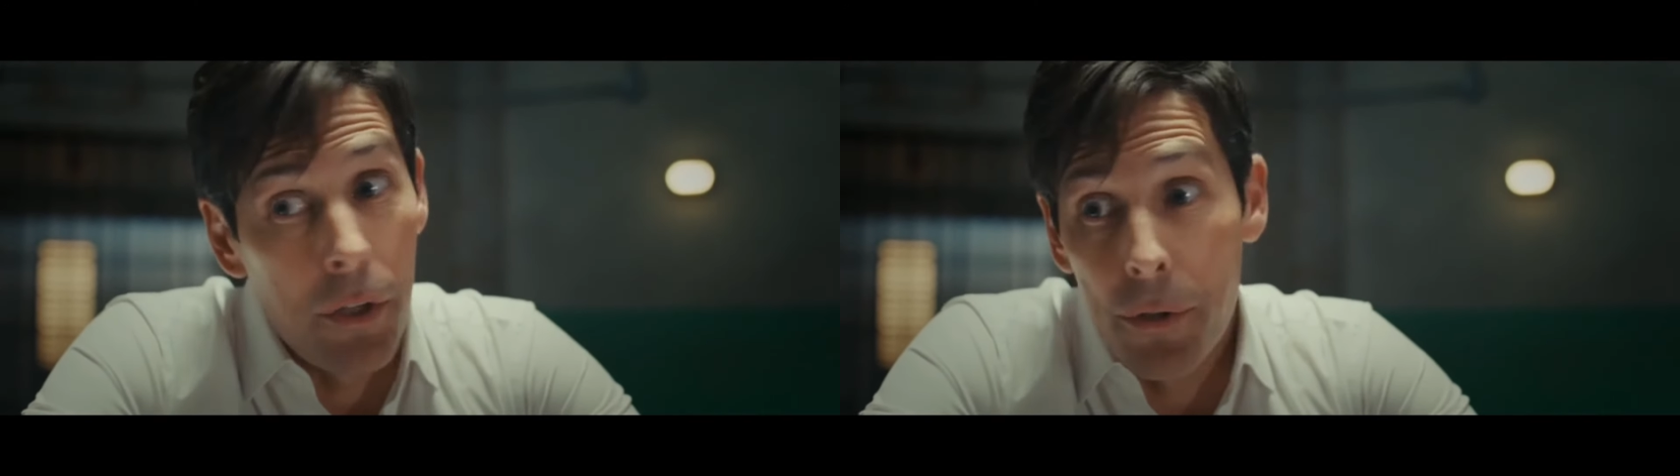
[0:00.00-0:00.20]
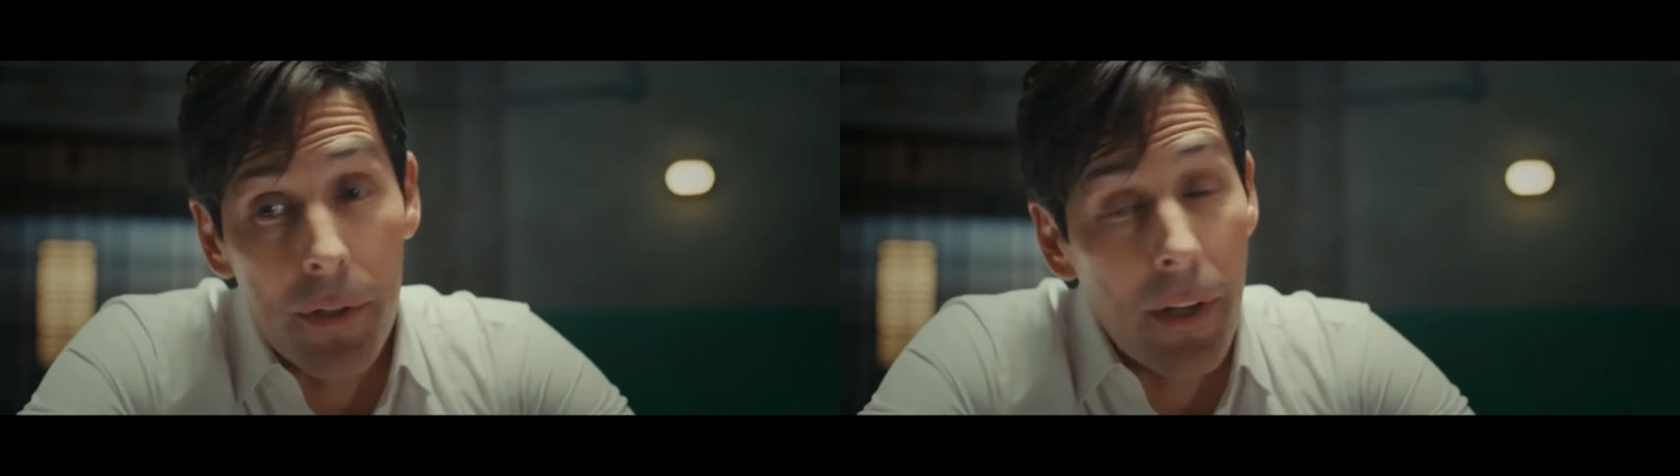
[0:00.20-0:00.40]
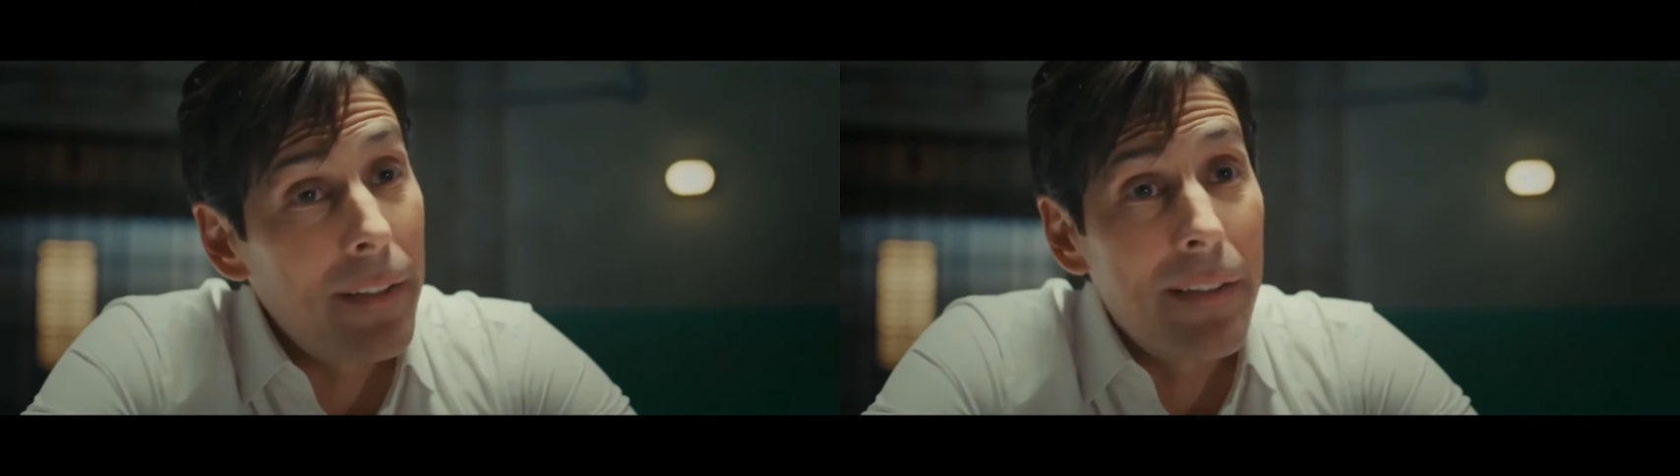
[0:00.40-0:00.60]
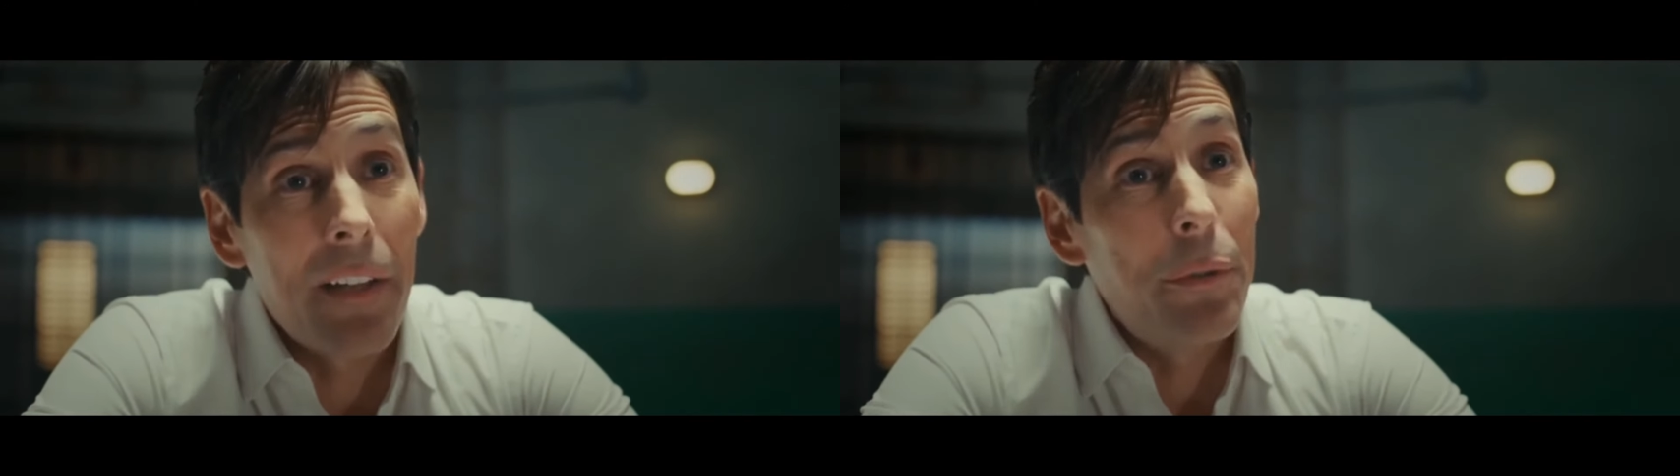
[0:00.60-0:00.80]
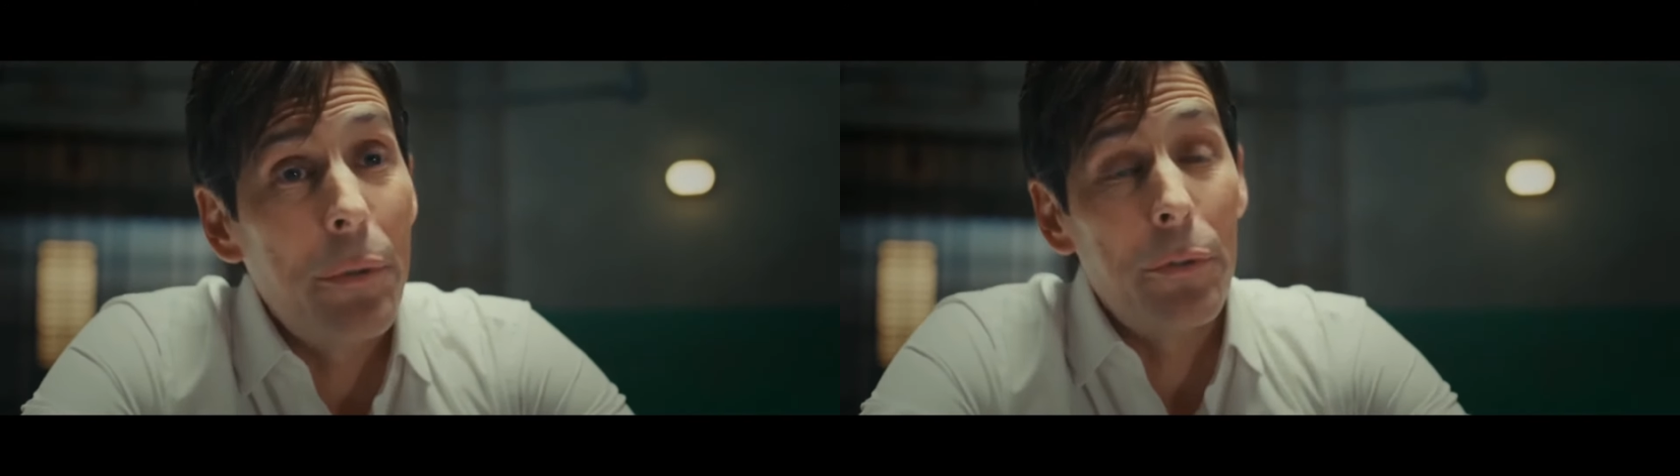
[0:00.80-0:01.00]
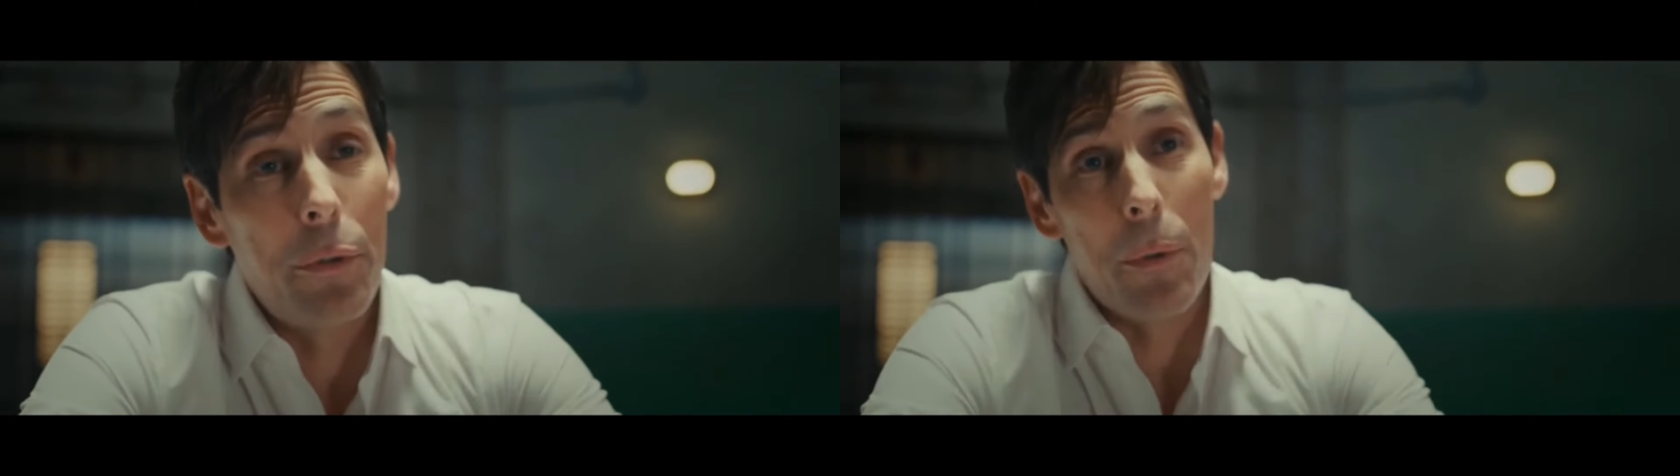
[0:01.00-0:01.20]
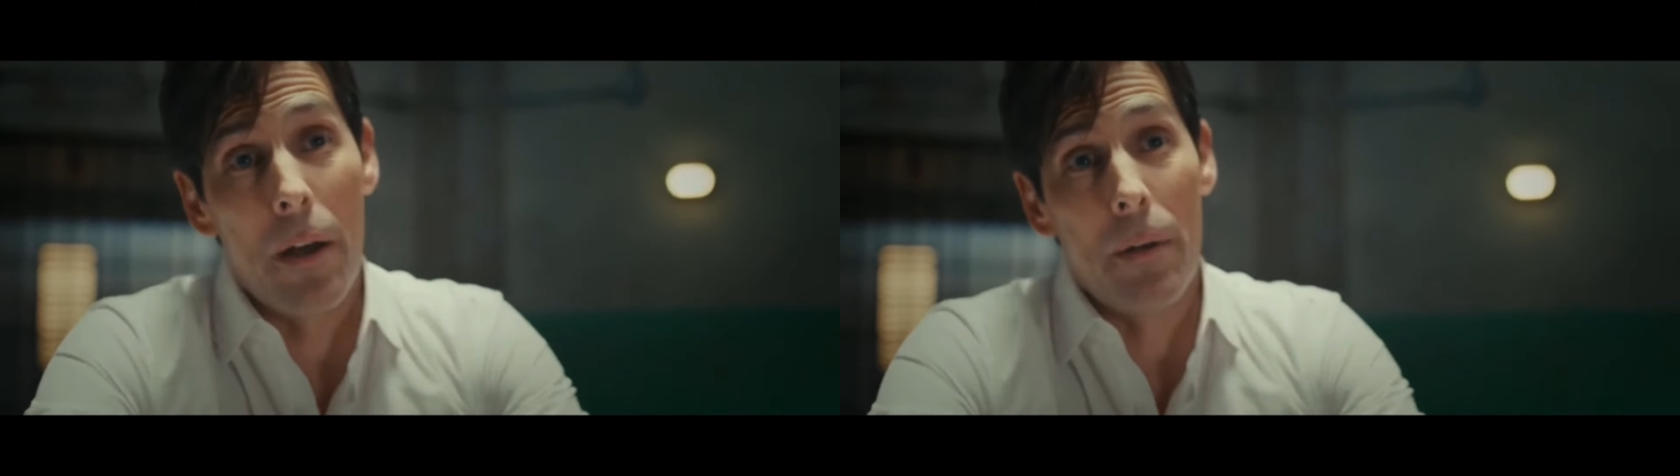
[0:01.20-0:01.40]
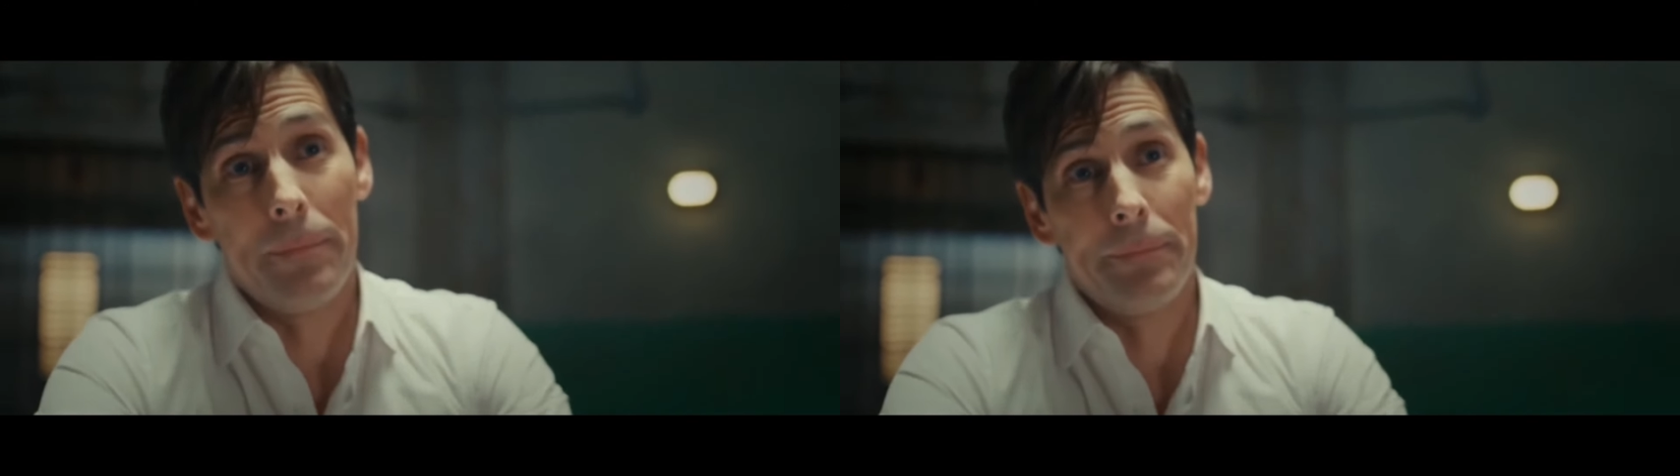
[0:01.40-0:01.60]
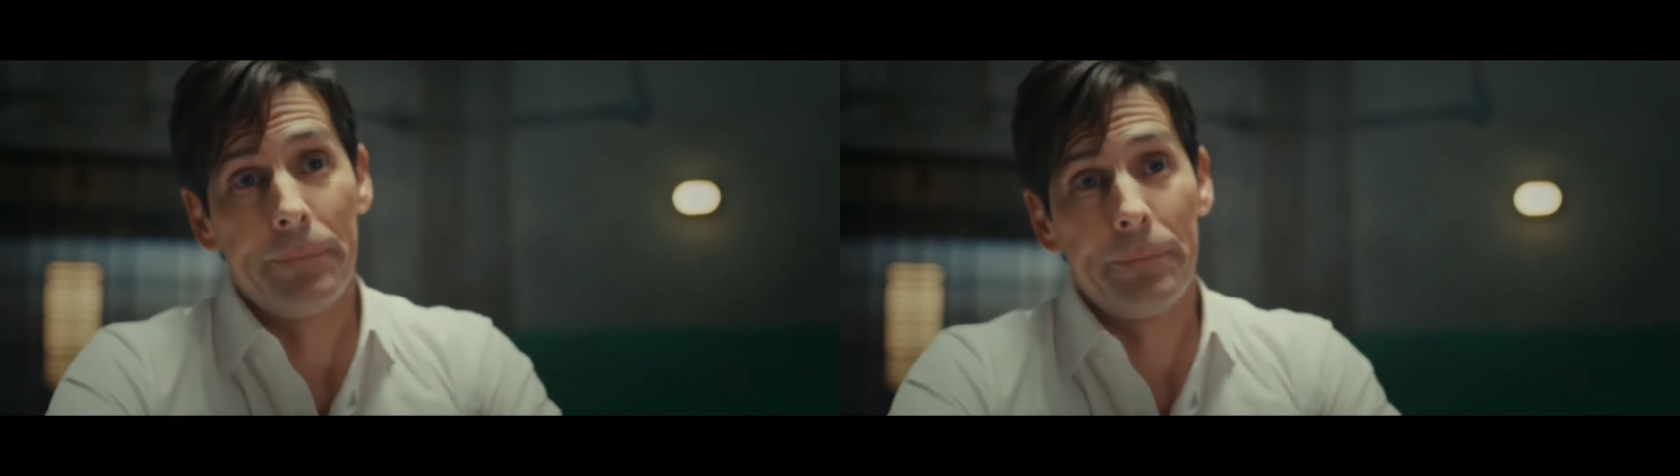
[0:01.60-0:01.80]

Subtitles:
your side's not doing too well.